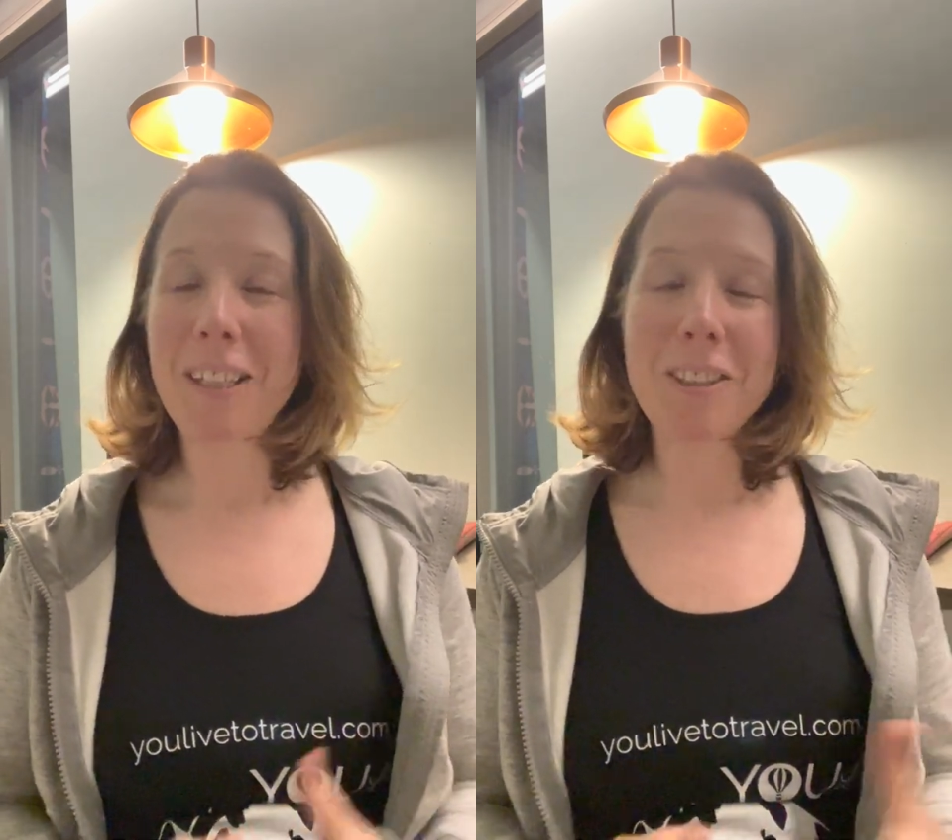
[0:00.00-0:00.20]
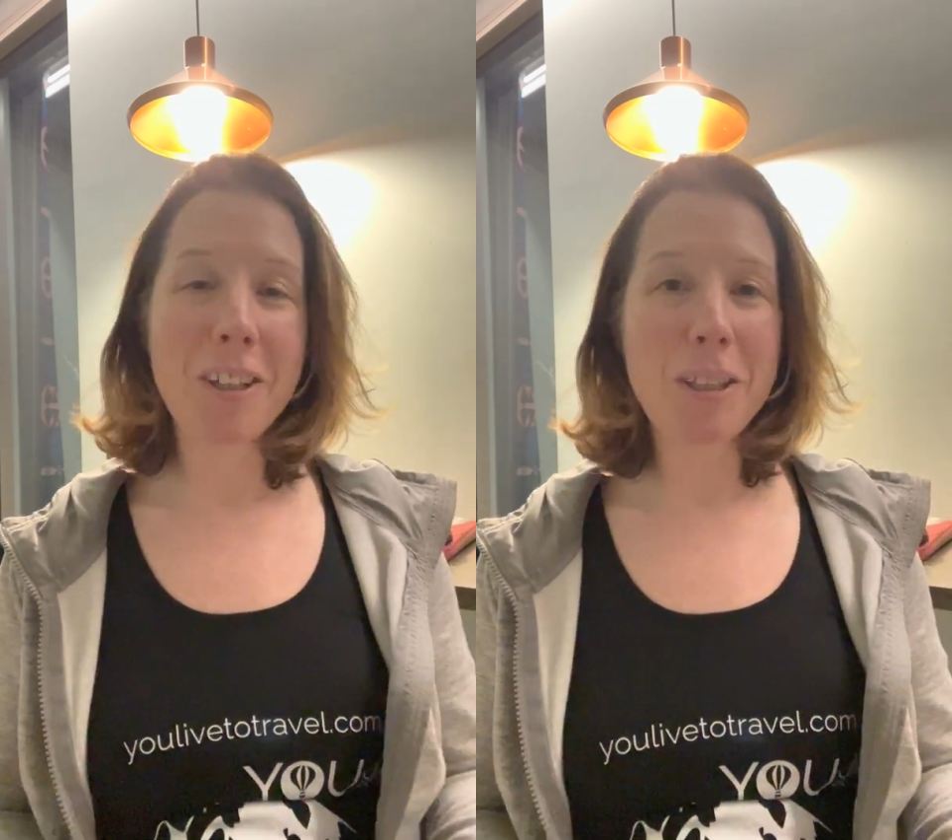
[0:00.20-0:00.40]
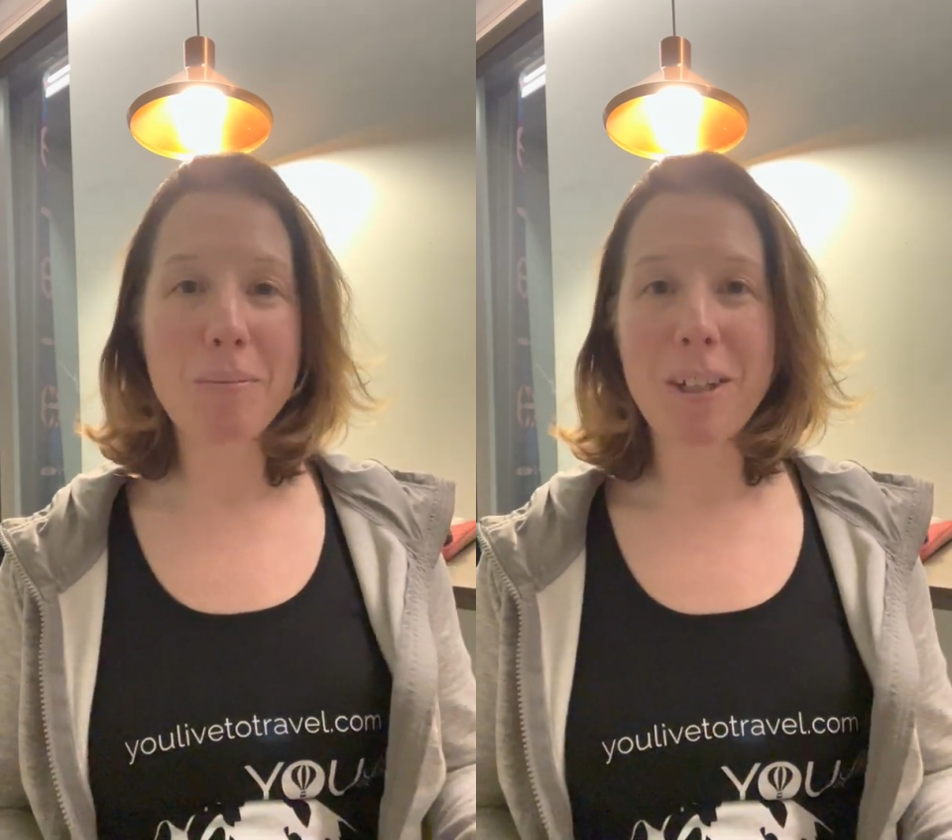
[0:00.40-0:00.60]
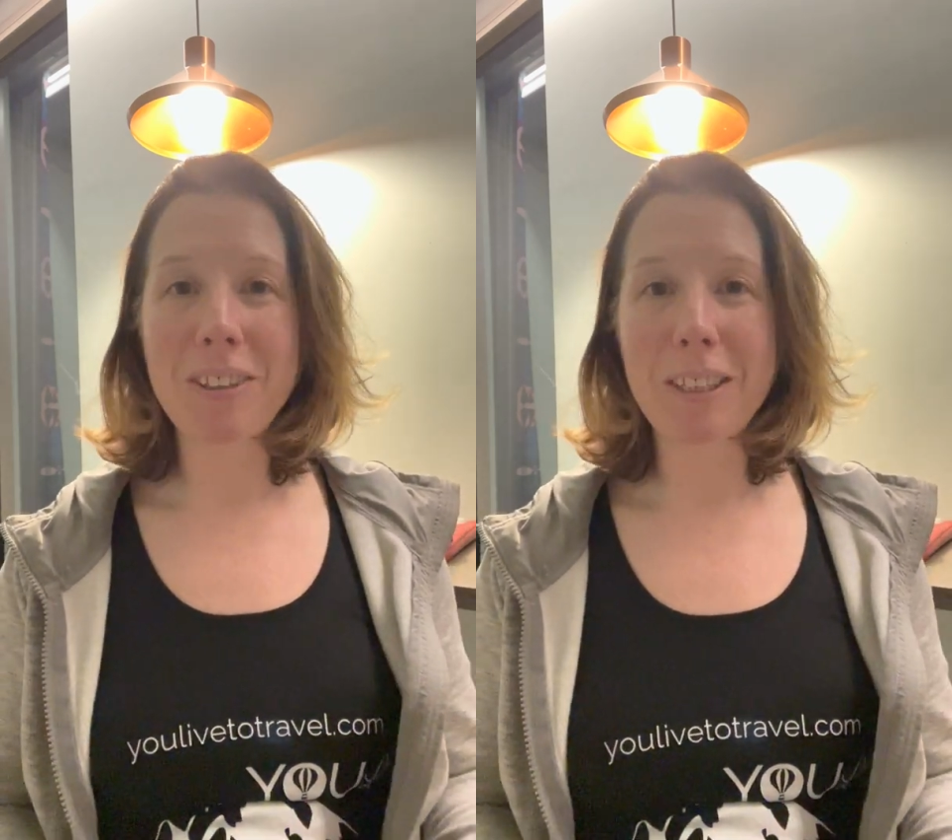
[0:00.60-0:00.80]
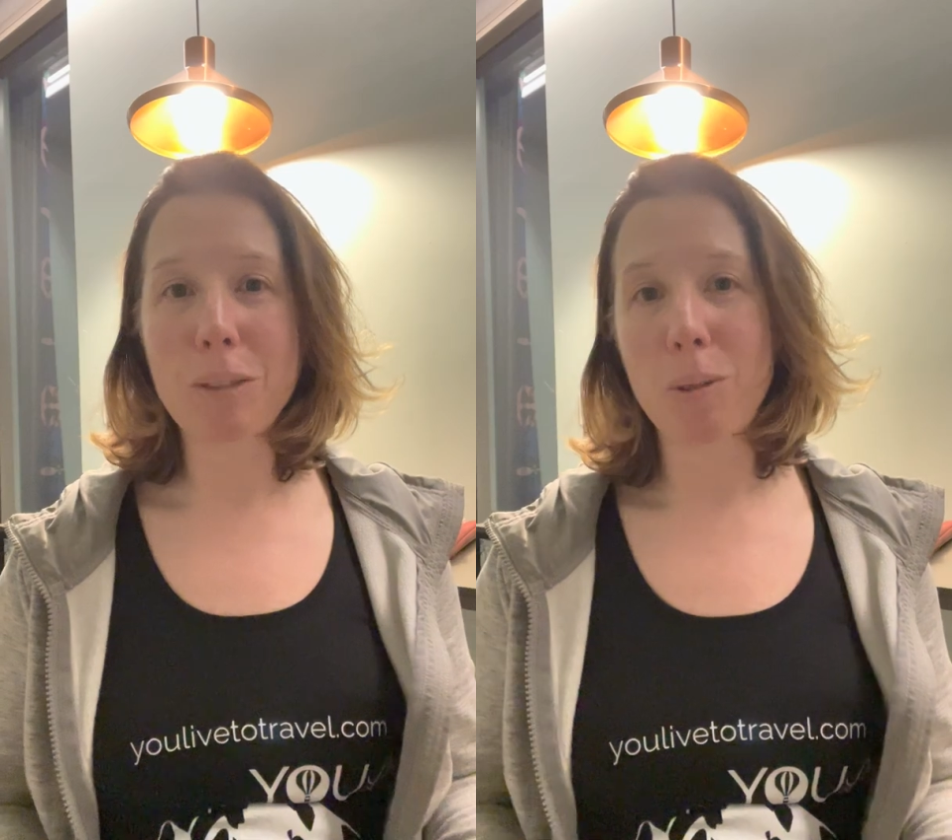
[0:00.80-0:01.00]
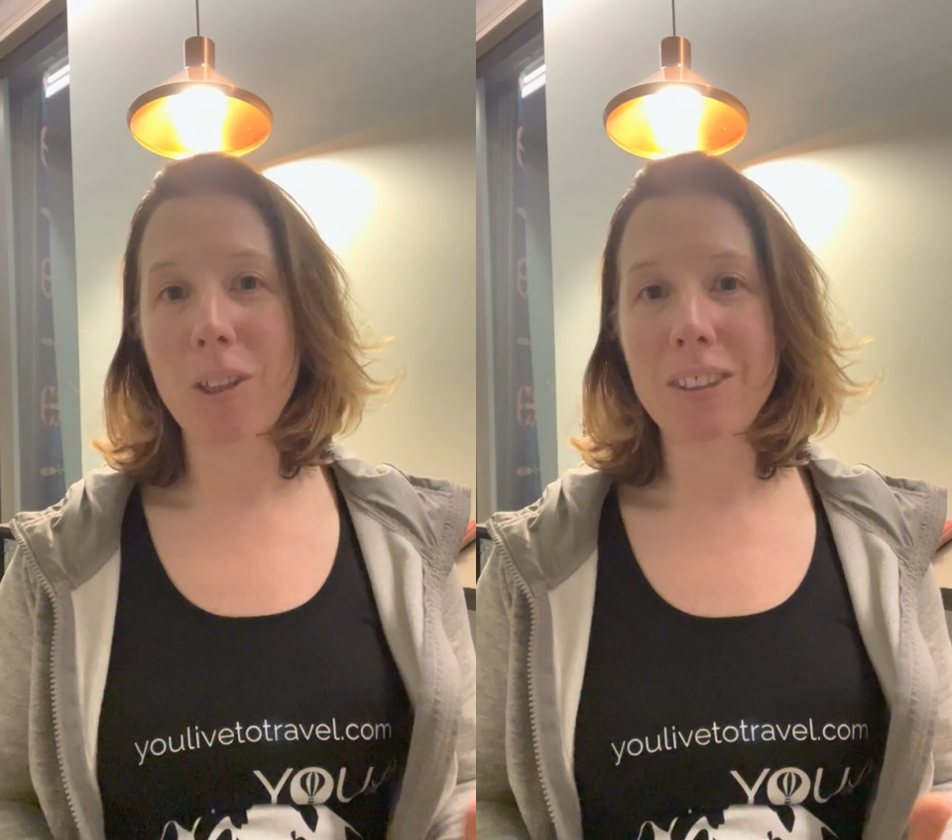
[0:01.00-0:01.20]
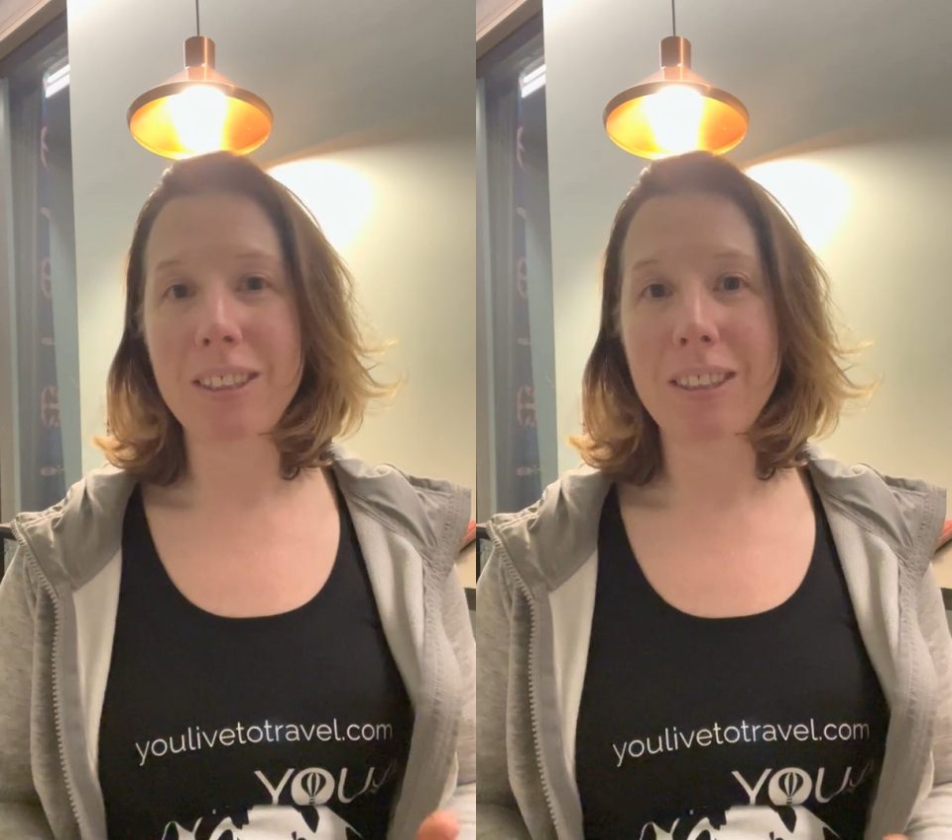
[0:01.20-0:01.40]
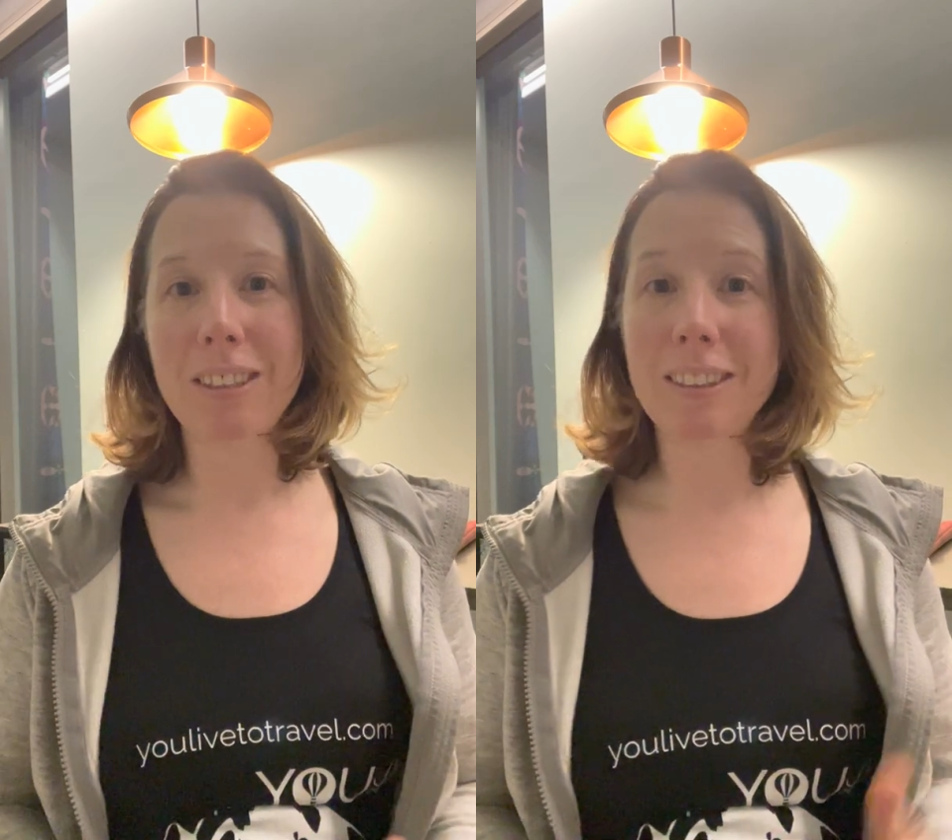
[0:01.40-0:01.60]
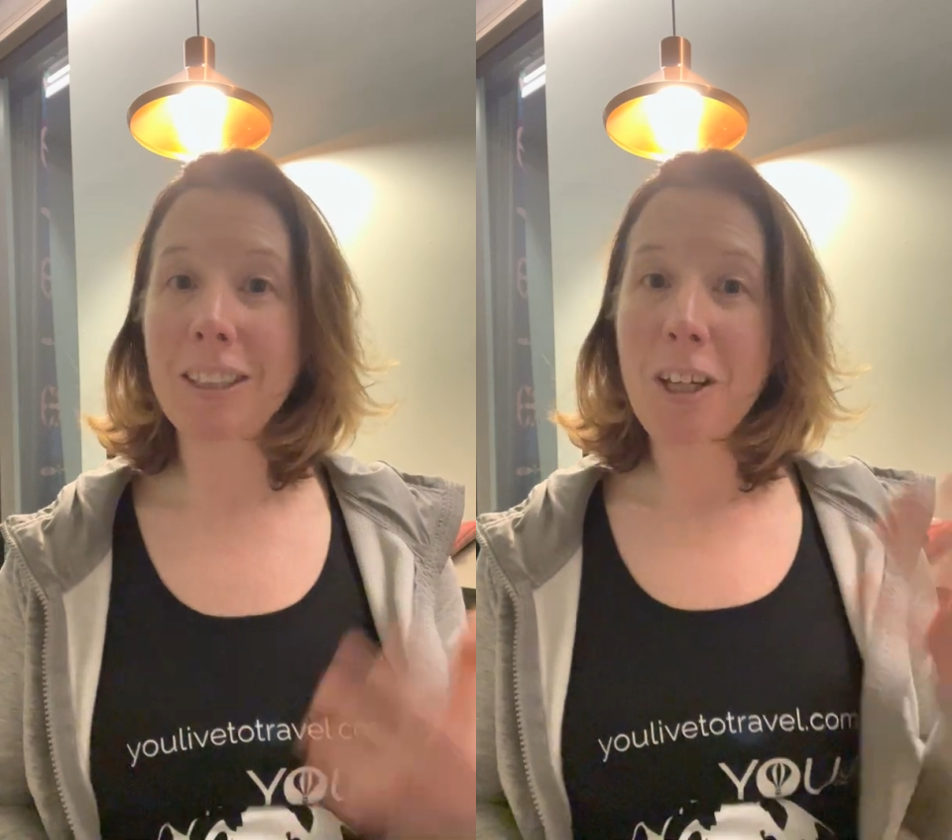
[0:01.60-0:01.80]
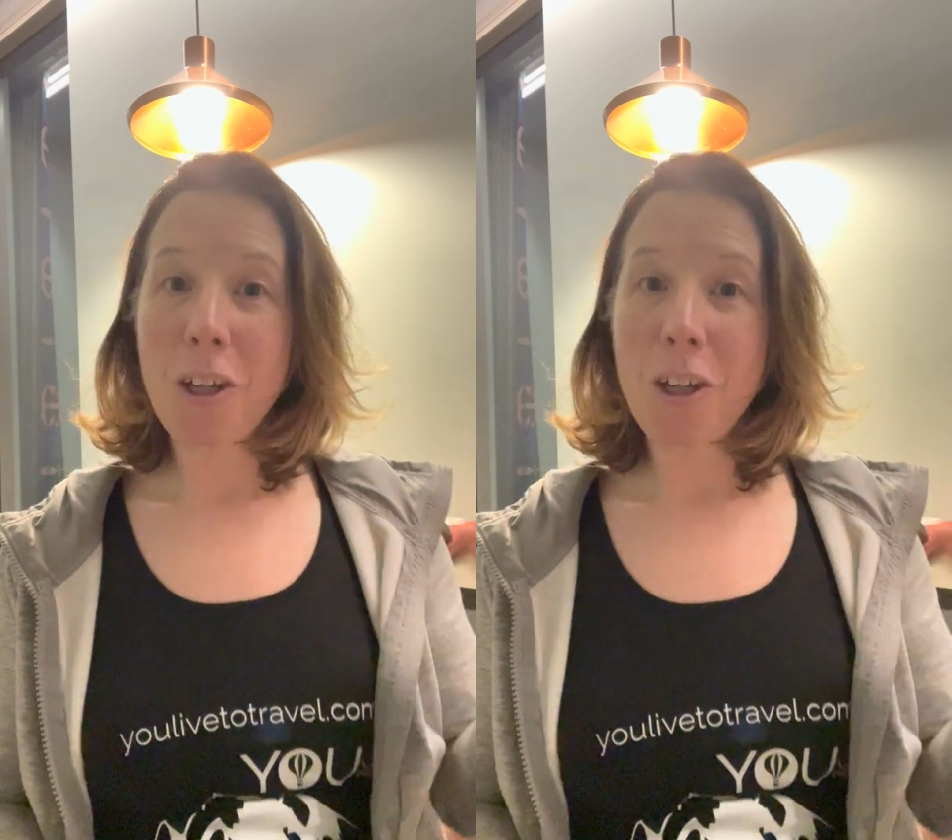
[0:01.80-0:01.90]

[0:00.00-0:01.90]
talking about the experiences,